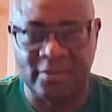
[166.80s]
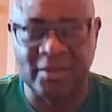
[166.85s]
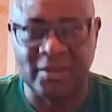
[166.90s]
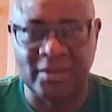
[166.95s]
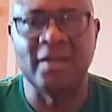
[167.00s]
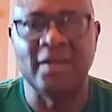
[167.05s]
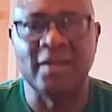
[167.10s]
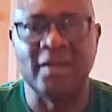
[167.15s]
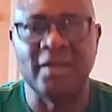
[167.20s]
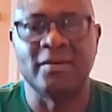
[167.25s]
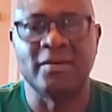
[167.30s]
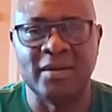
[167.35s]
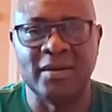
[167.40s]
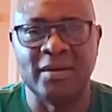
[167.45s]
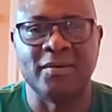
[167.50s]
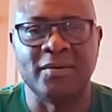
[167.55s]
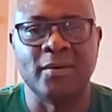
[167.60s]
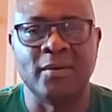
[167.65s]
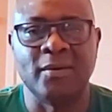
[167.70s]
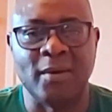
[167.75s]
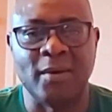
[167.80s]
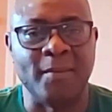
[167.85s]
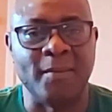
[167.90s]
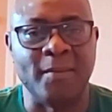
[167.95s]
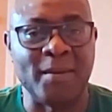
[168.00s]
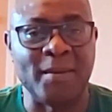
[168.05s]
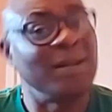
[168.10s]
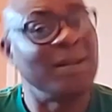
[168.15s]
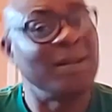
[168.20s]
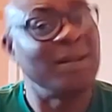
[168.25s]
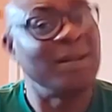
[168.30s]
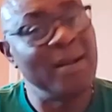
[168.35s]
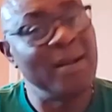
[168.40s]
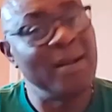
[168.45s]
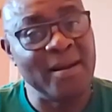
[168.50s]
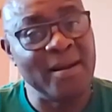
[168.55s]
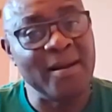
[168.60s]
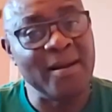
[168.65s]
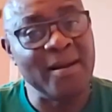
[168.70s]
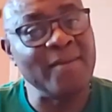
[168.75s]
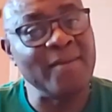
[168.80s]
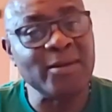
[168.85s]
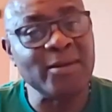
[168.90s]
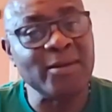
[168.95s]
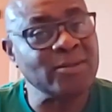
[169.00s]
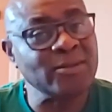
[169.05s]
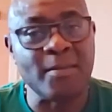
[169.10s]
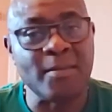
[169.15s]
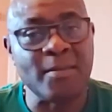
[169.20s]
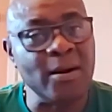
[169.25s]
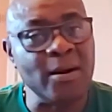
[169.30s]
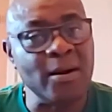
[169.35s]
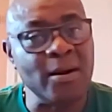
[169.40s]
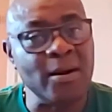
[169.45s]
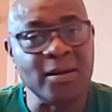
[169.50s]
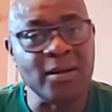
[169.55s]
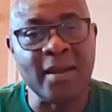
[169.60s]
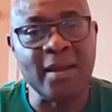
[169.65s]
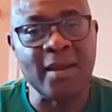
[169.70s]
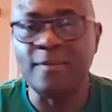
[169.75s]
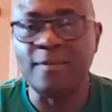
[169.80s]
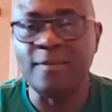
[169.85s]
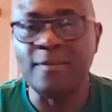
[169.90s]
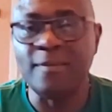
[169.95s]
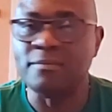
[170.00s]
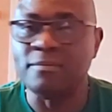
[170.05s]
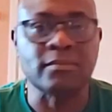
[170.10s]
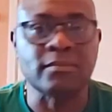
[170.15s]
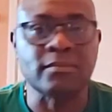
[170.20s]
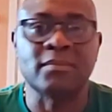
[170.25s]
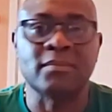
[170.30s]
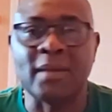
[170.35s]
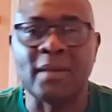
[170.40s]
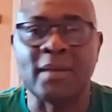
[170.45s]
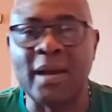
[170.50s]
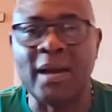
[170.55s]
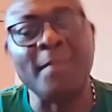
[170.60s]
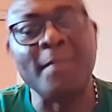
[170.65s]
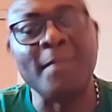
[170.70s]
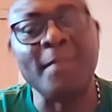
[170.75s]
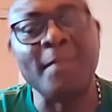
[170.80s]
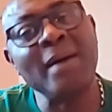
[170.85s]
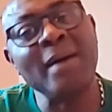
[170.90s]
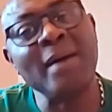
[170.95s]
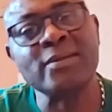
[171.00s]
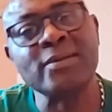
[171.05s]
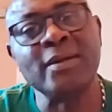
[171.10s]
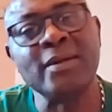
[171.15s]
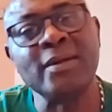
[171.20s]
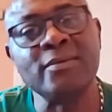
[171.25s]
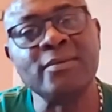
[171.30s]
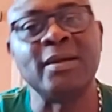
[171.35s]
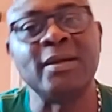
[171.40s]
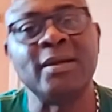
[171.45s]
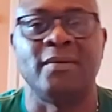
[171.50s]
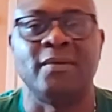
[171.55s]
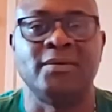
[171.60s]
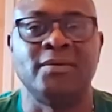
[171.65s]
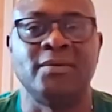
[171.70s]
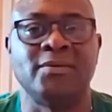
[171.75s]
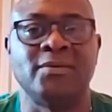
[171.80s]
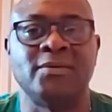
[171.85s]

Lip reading: really, really, really well. But every summer holiday, I'm back to Yaounde.